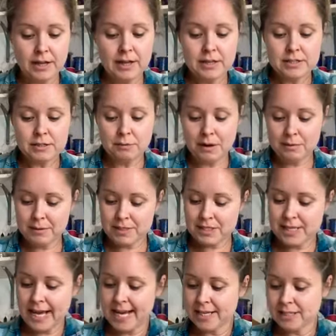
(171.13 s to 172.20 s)
So I would
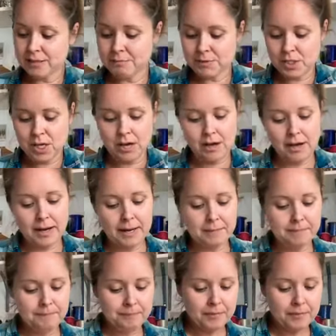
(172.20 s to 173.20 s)
take some time,